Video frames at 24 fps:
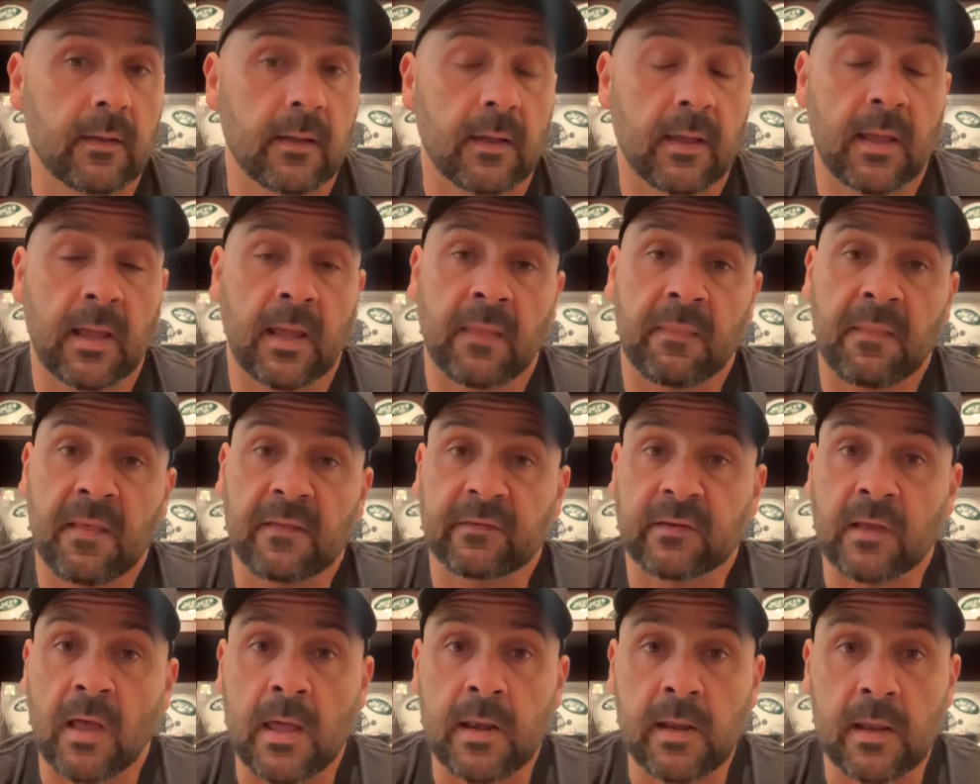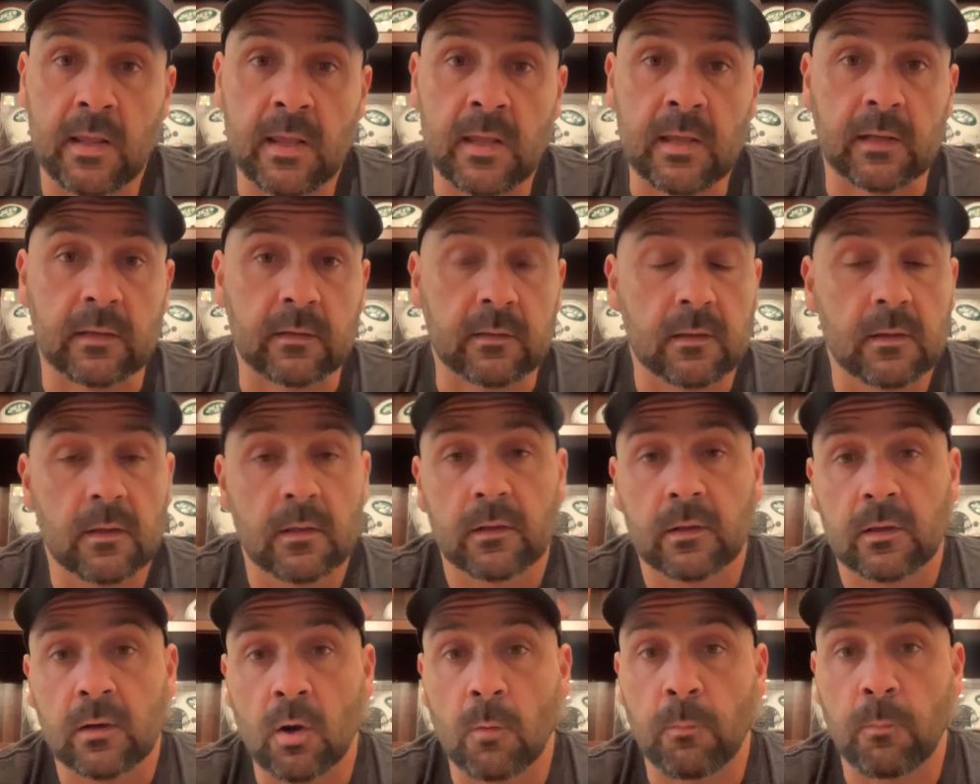And that's kind of it.
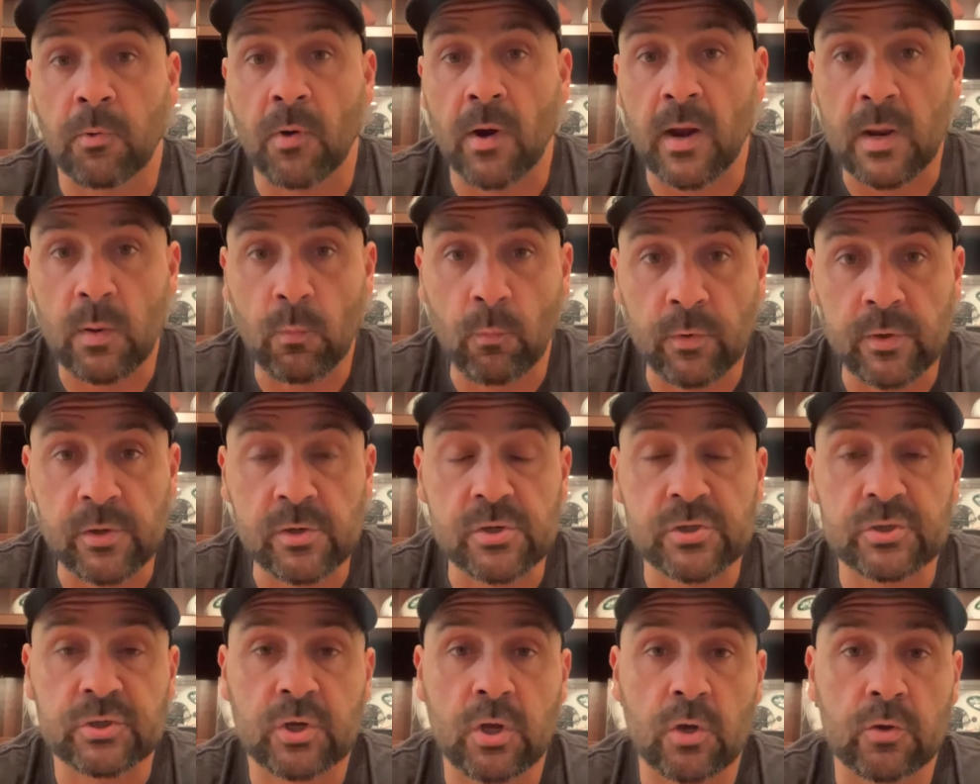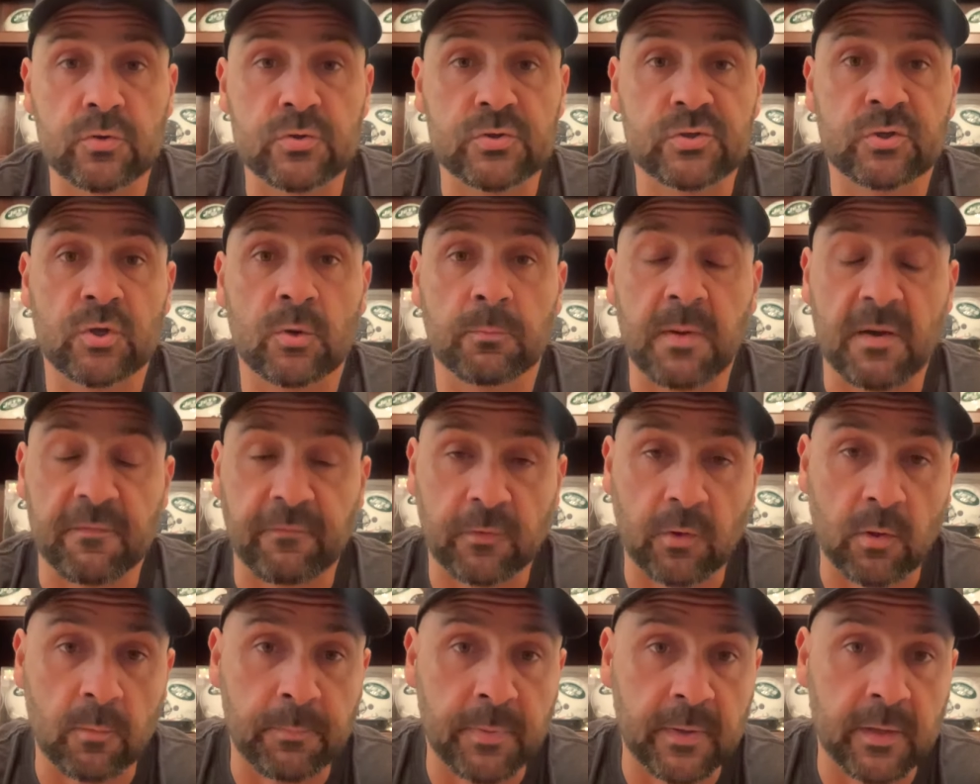You know, Brian Winters goes to
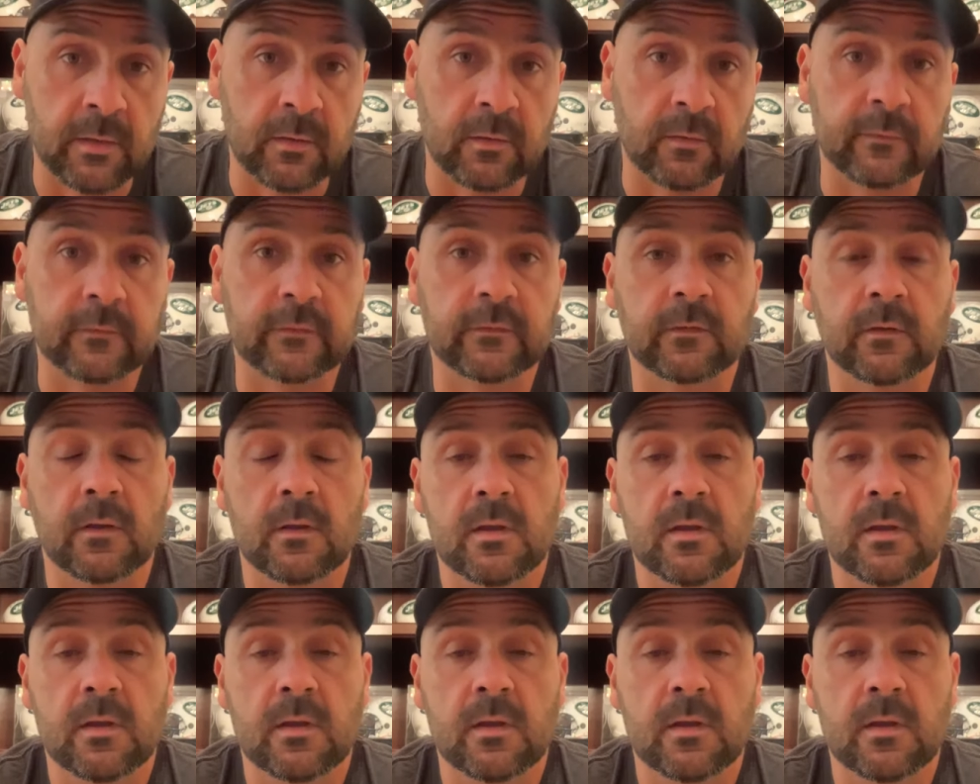Buffalo Bills.